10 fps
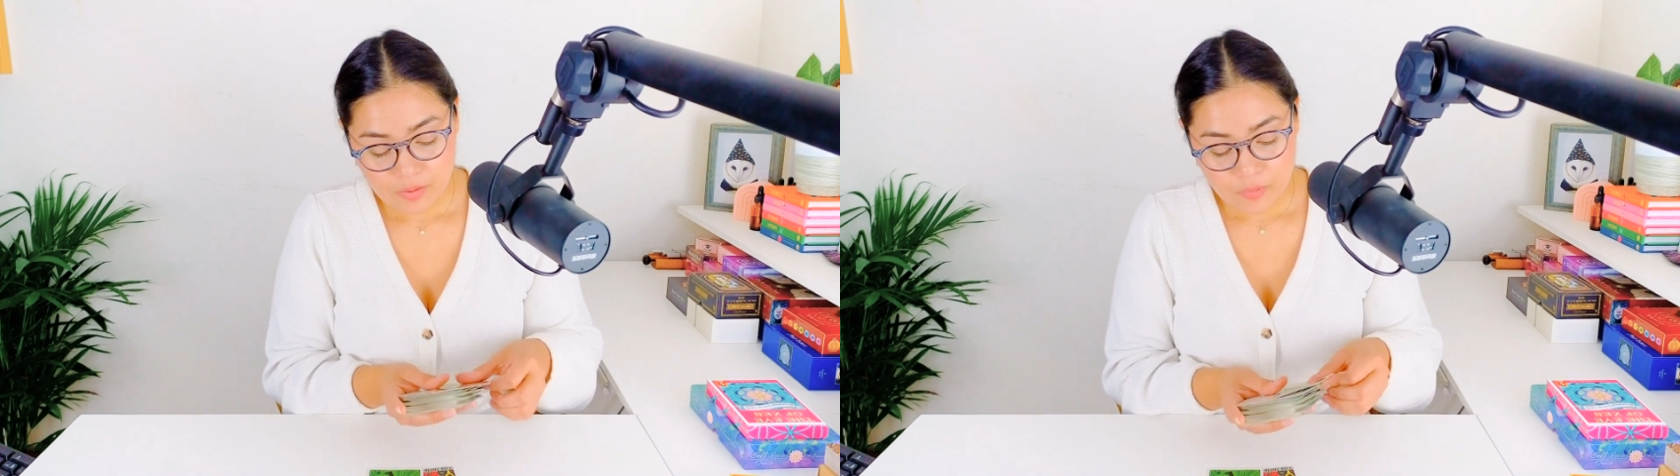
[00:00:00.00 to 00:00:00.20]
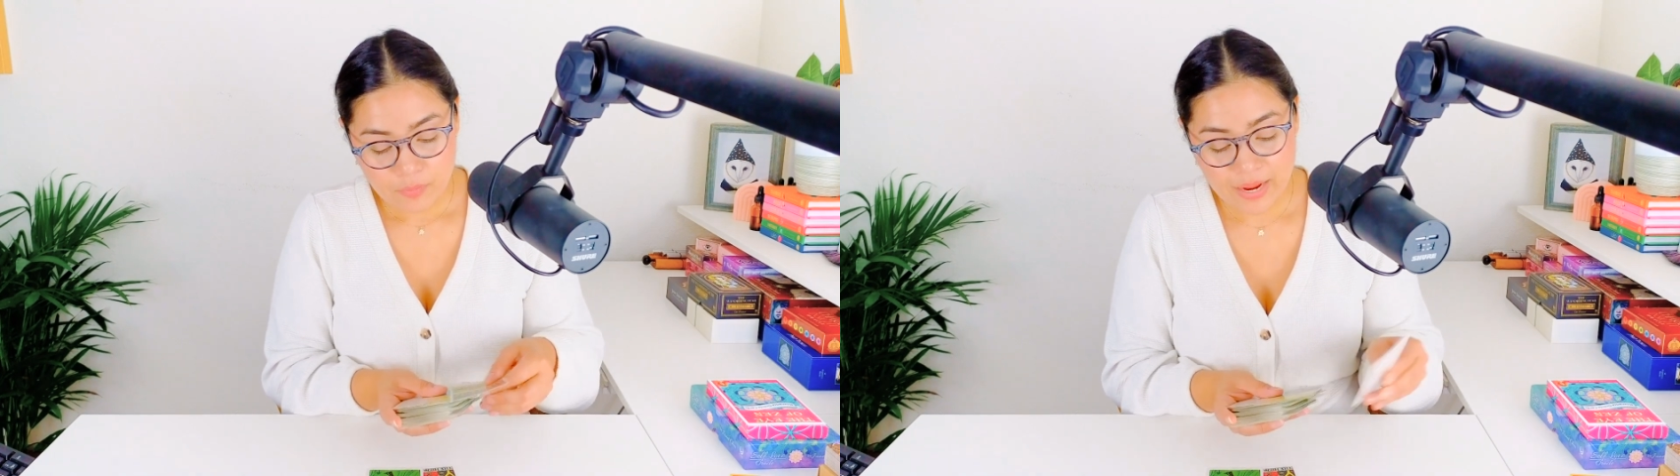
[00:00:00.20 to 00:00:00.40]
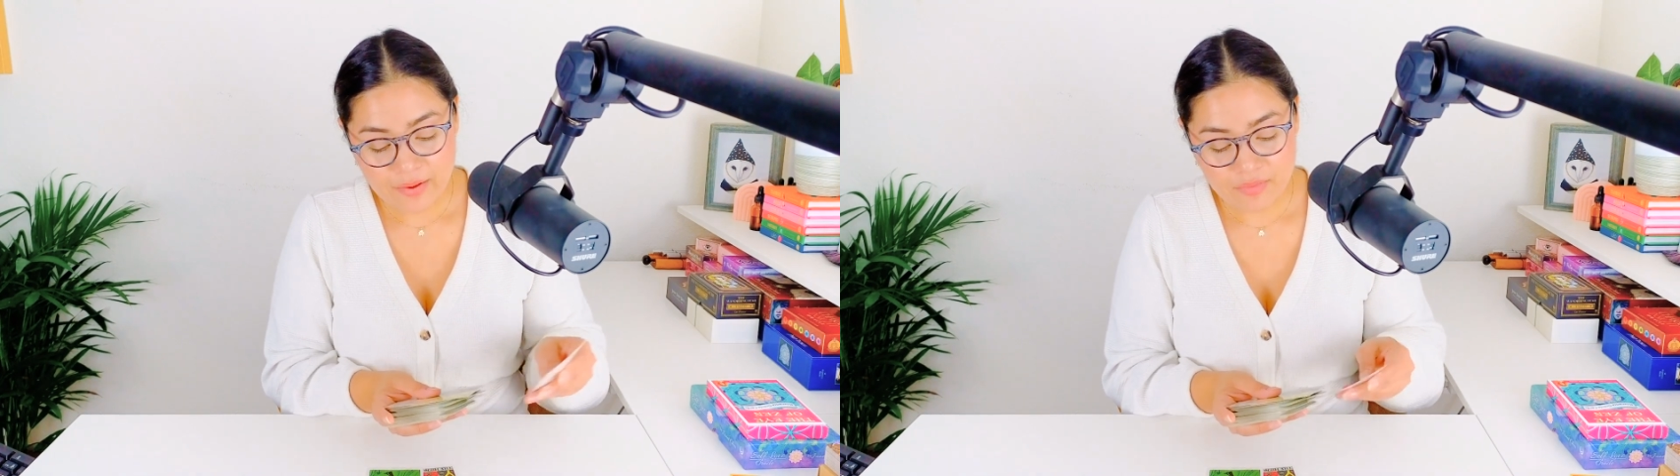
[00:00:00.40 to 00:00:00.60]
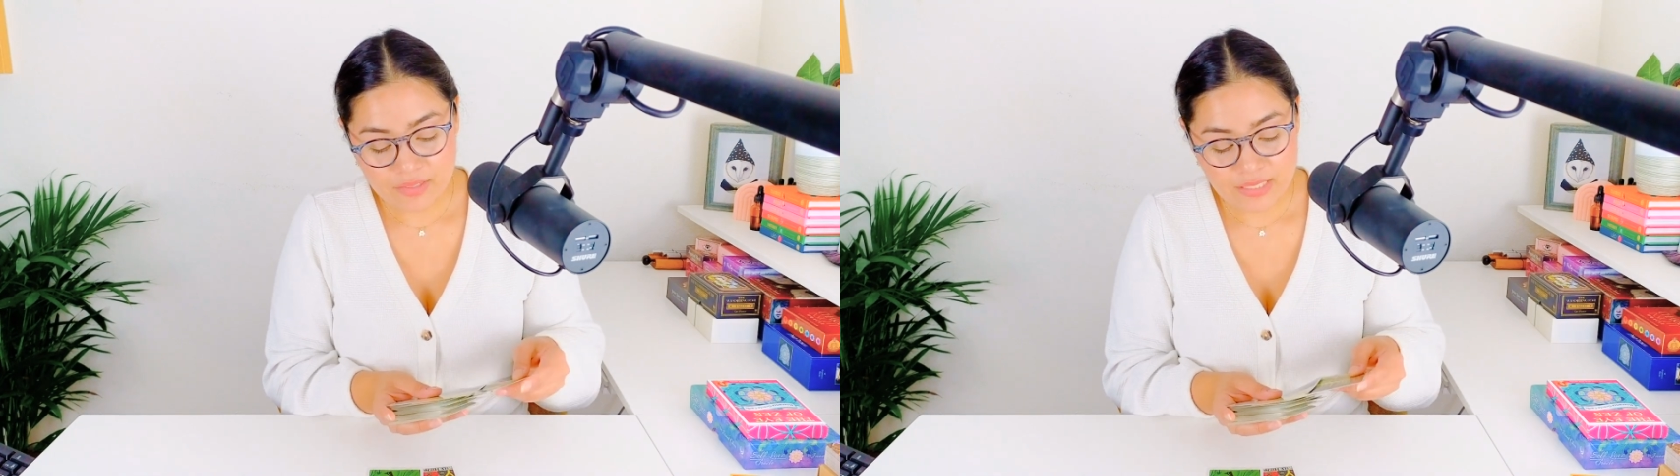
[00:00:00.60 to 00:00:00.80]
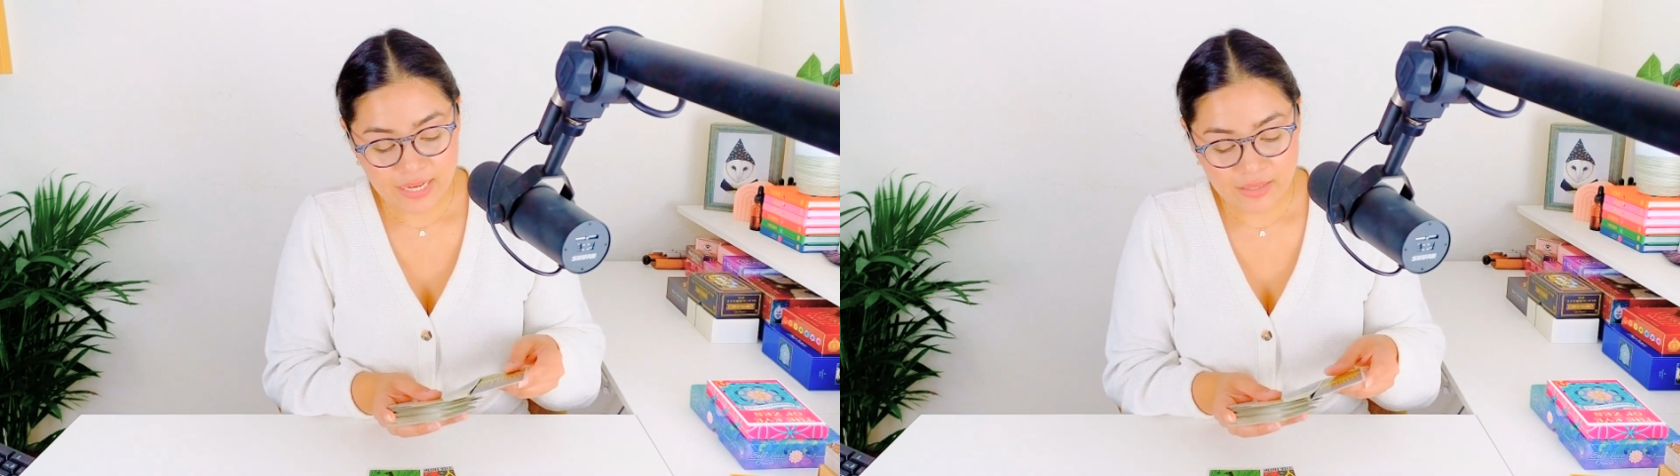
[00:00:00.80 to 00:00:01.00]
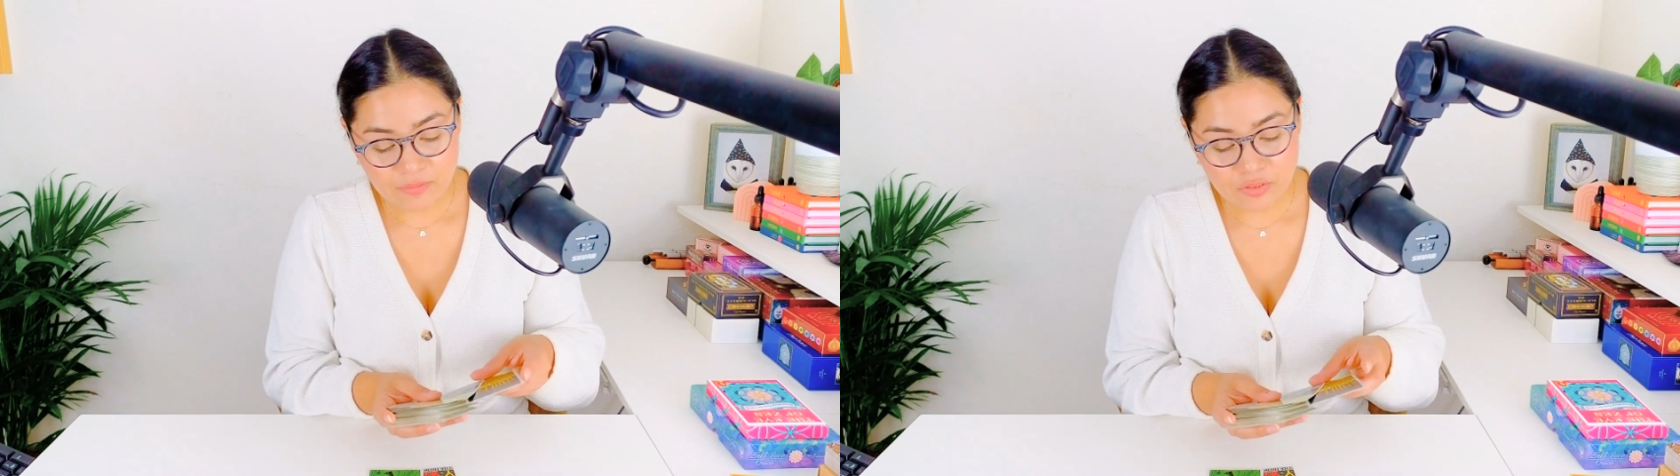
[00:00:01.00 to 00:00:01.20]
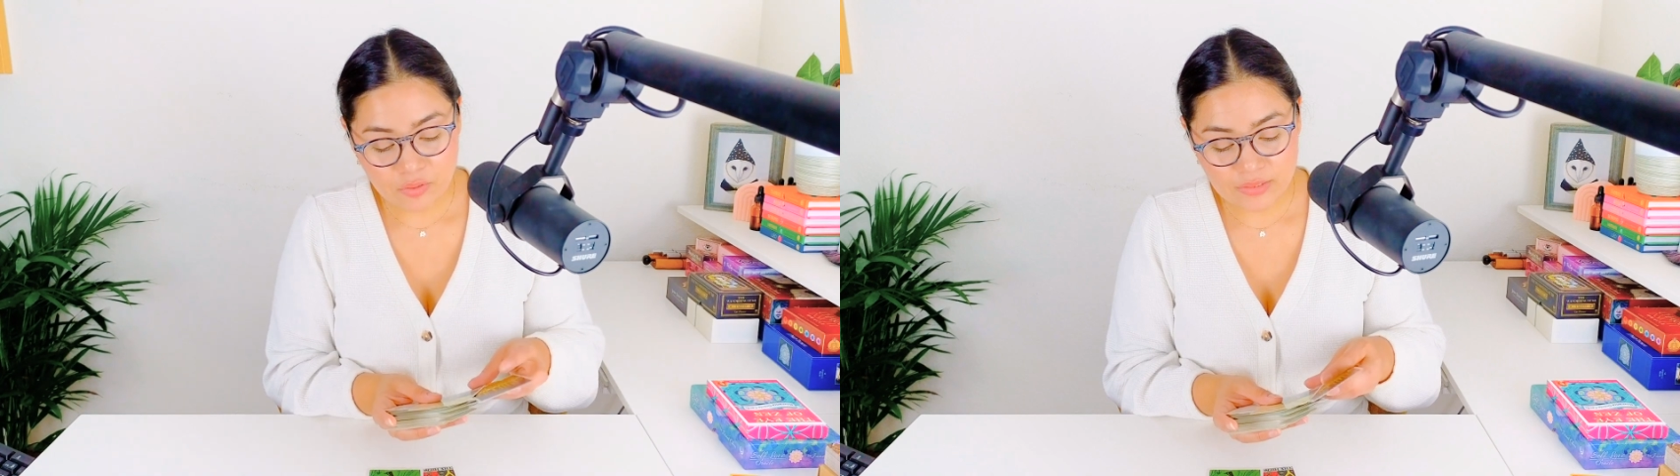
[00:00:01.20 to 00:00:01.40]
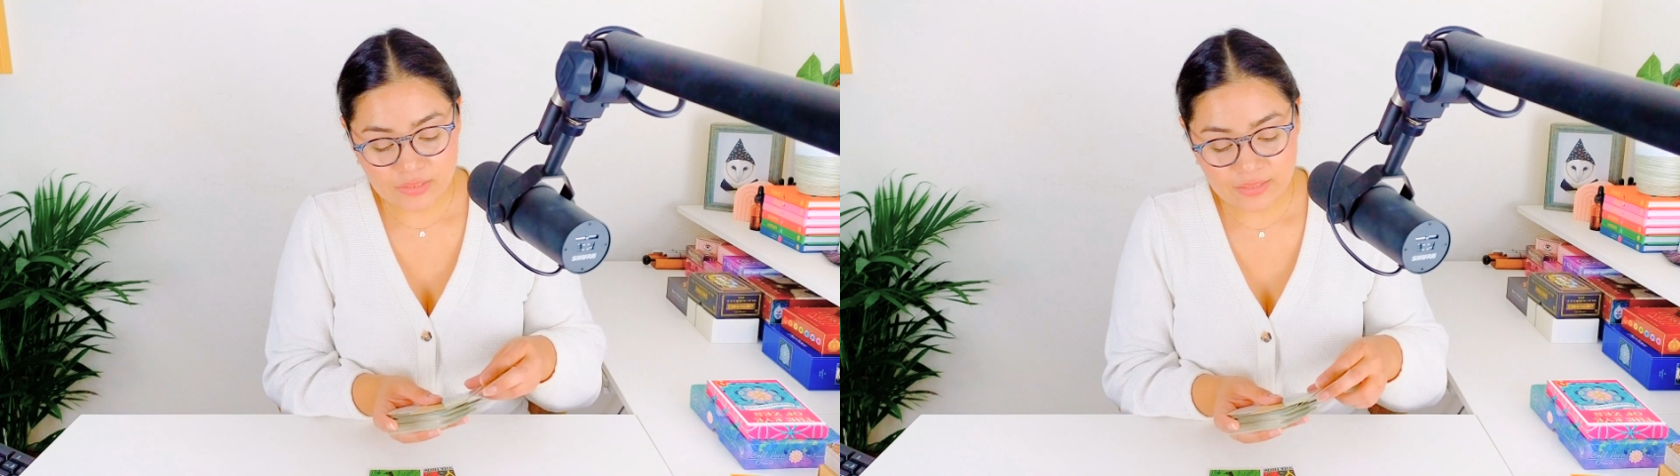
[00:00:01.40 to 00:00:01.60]
we have the 10 of
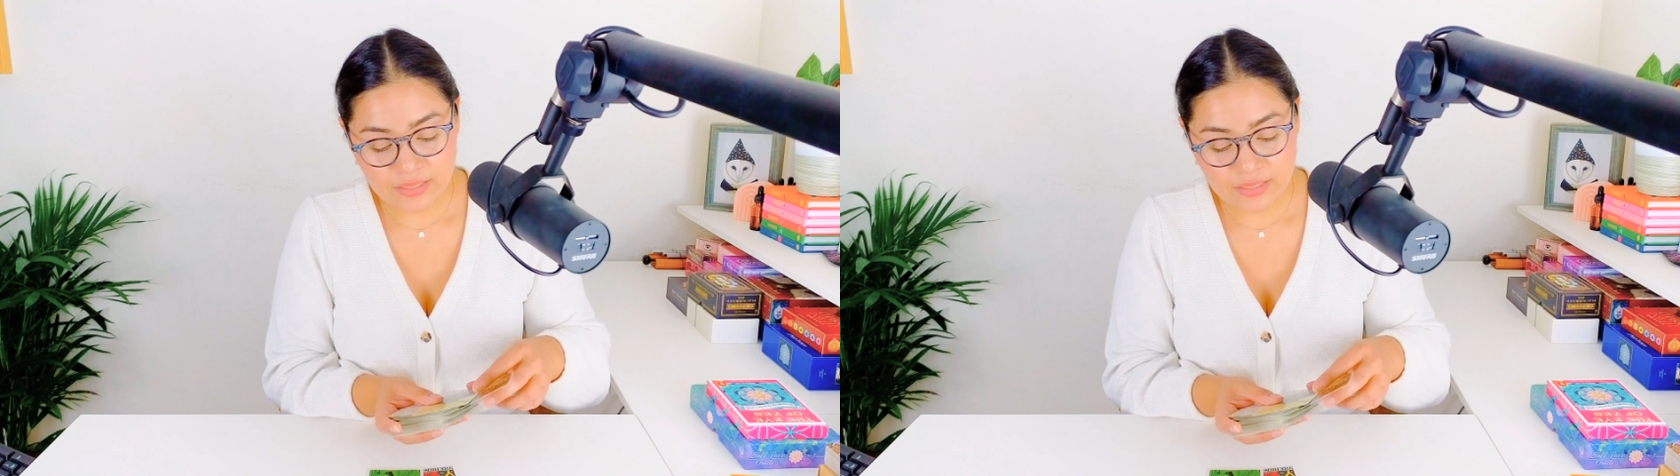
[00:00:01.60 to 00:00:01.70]
swords and